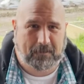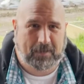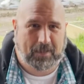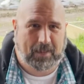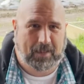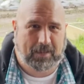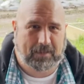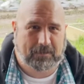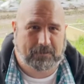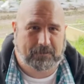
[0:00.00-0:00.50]

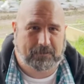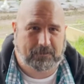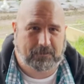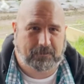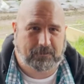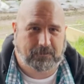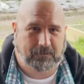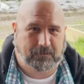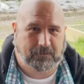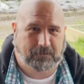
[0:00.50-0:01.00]

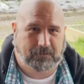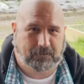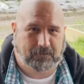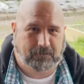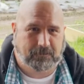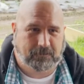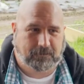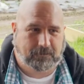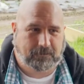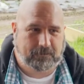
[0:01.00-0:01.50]

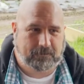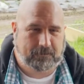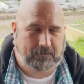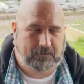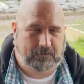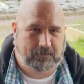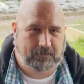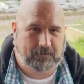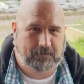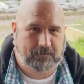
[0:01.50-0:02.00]

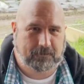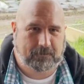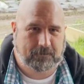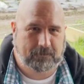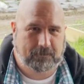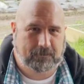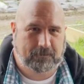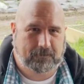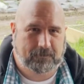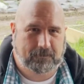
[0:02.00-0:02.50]

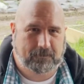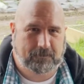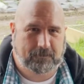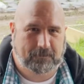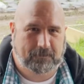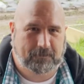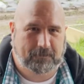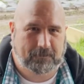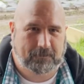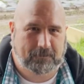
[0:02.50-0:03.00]

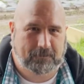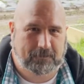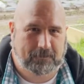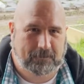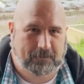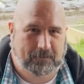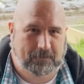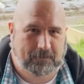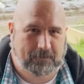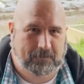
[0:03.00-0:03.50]

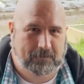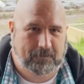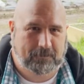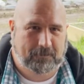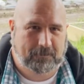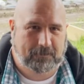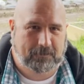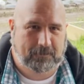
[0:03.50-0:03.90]
The person shown says nothing.